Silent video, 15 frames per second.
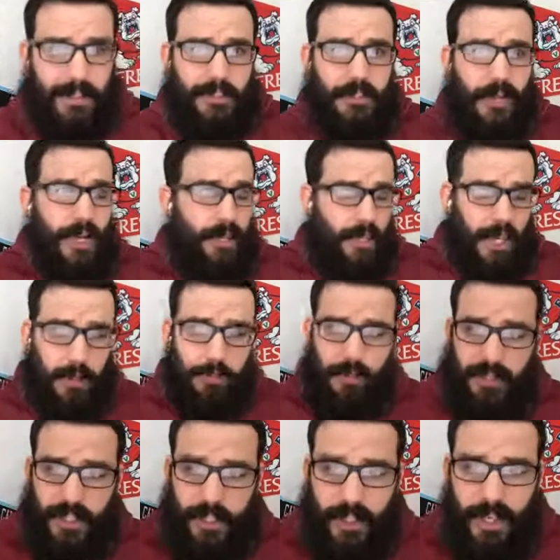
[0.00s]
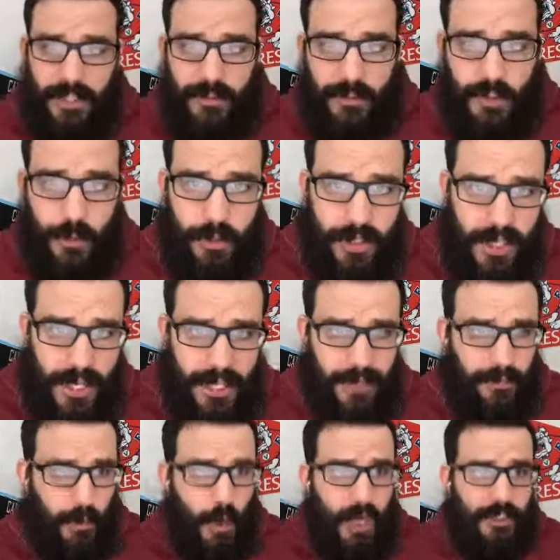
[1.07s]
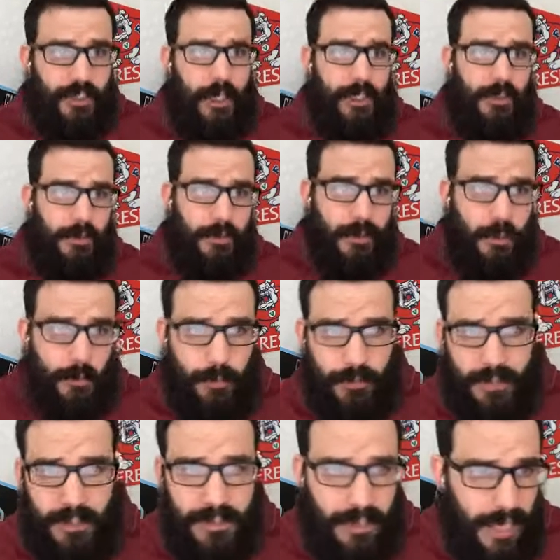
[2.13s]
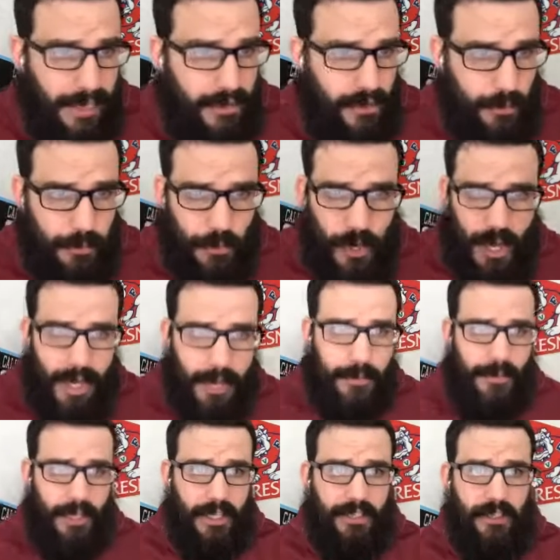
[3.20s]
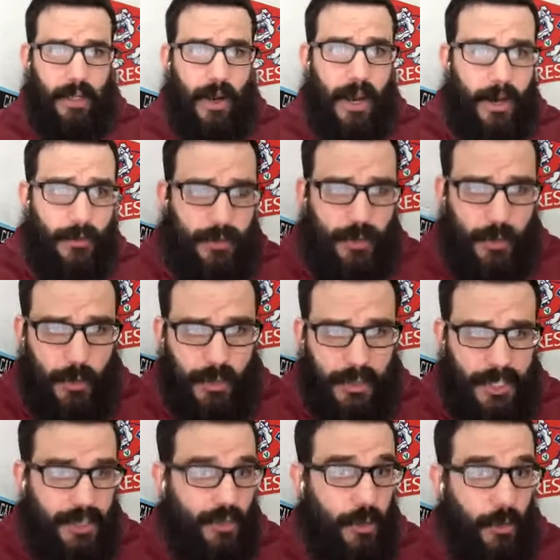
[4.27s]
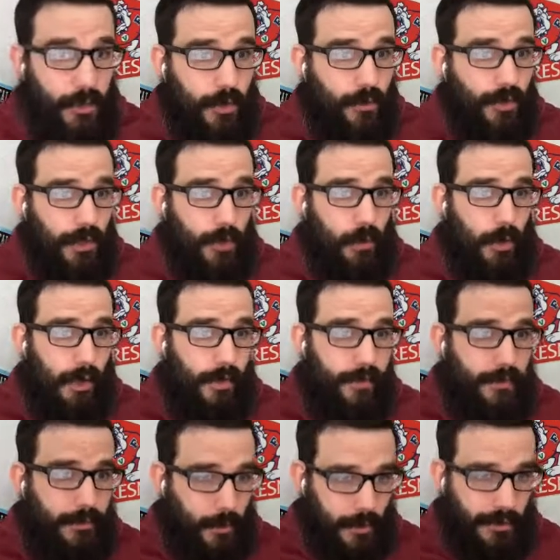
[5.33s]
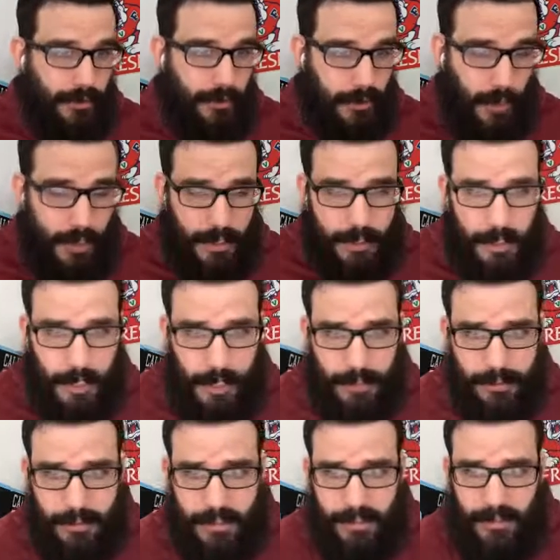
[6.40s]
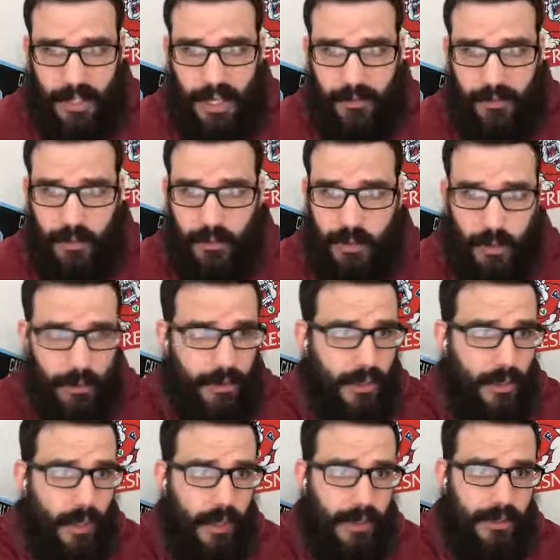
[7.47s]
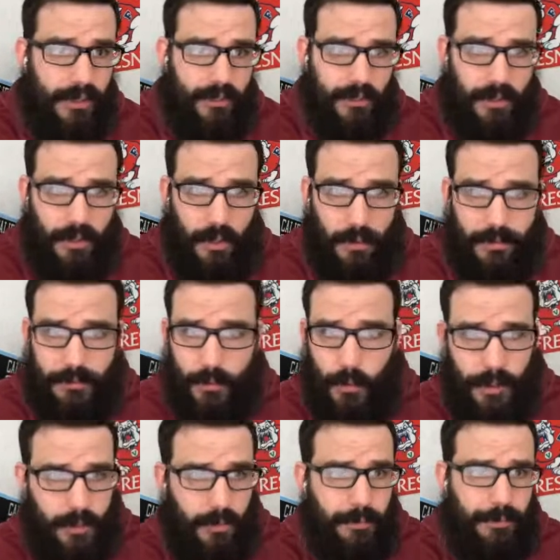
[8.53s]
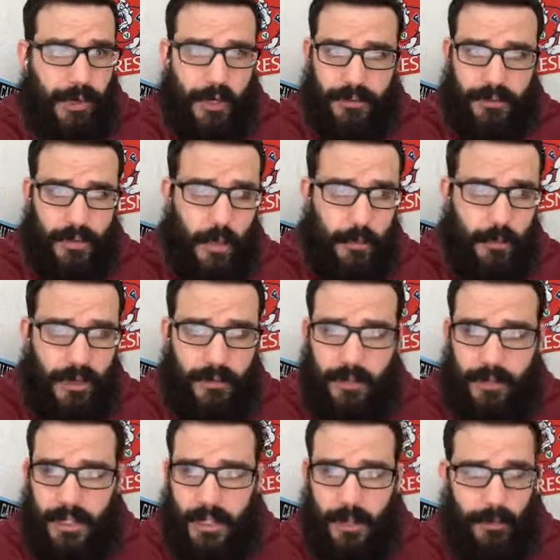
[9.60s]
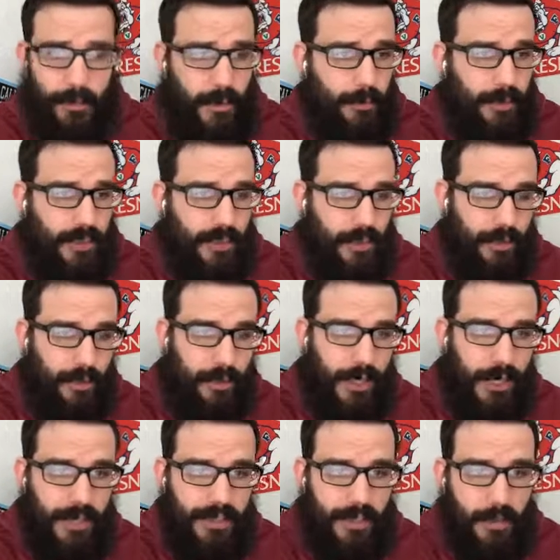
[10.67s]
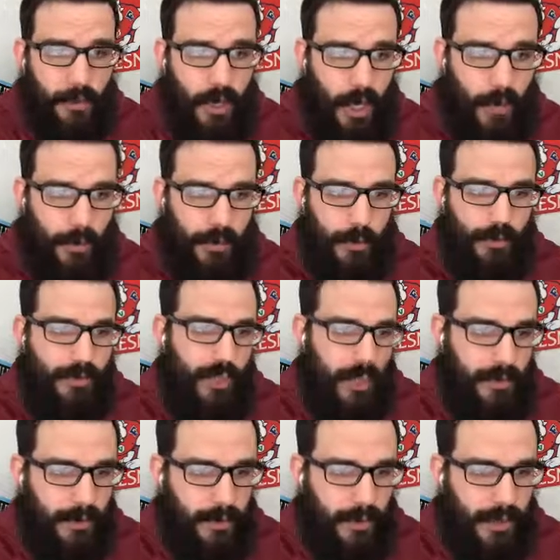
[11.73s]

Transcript: So, hey, I appreciate you guys for tuning in. If you're watching on YouTube, please like, subscribe. Let us know how we're doing. Let us know who you think won the trade. If you tuned in on this, Twitter, Periscope, whatever you did, I really appreciate you guys, and we will check you